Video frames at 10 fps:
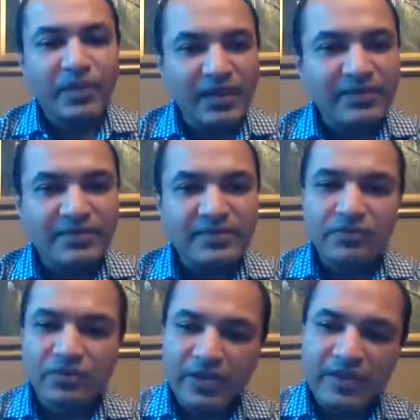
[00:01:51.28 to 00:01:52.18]
Plus,
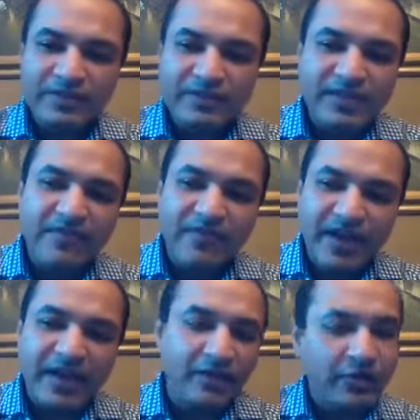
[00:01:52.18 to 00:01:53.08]
you're getting safe
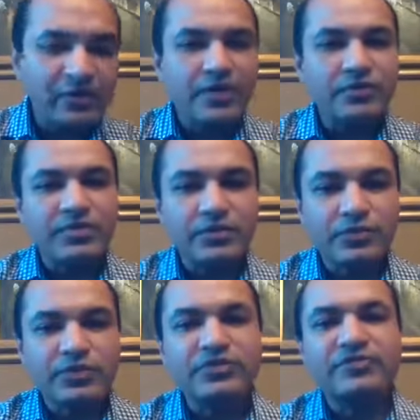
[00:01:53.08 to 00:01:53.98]
and accurate dosing,
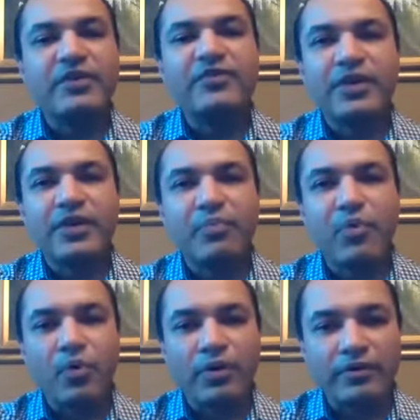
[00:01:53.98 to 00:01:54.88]
which is very, very
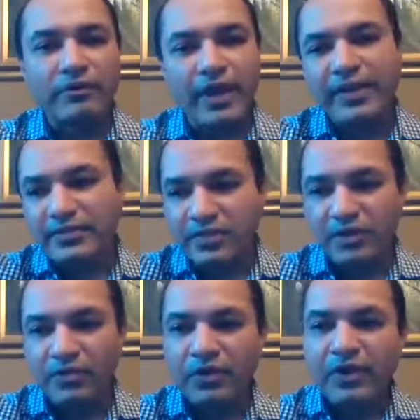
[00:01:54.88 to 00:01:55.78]
important, right?
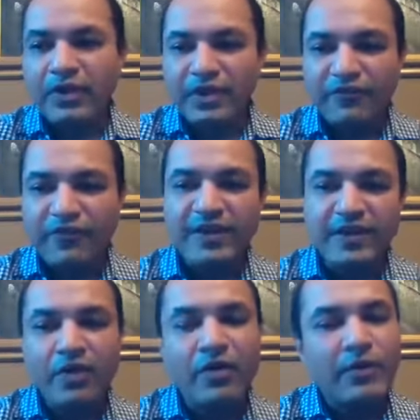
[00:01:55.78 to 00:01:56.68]
So if I
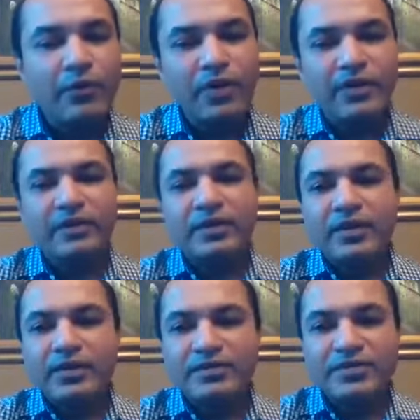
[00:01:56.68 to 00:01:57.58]
know I want to
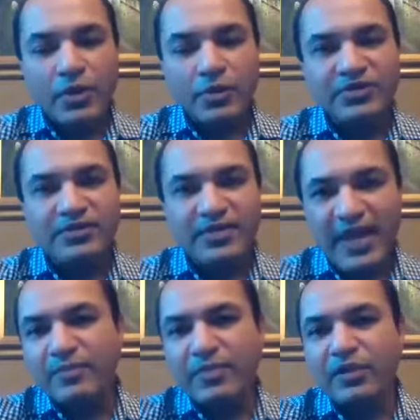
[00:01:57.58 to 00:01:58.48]
dose
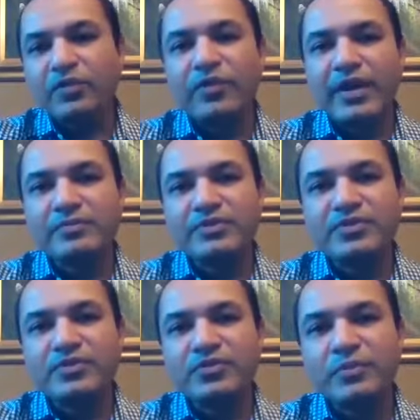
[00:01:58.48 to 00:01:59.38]
10
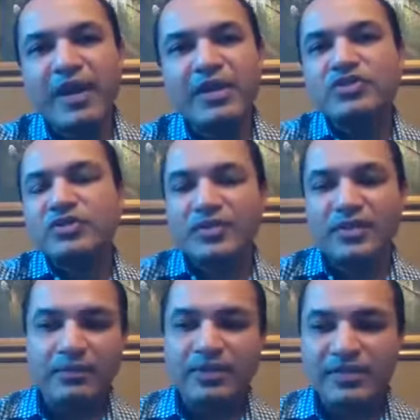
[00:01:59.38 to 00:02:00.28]
milligrams to a patient,
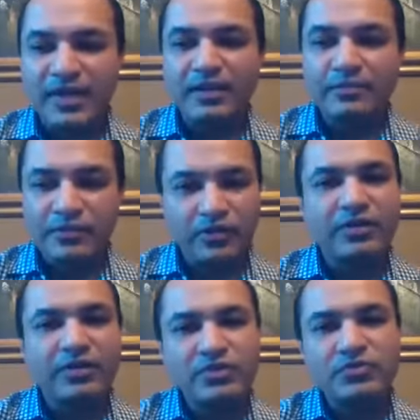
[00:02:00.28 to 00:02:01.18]
then I'm going to tell them you're
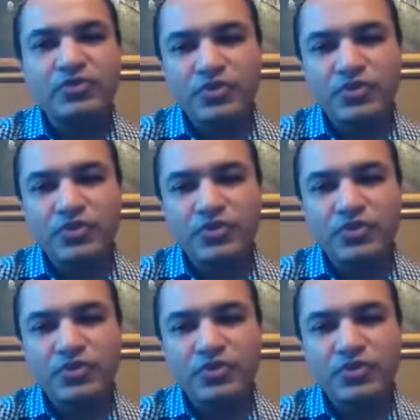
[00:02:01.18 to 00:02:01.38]
going to do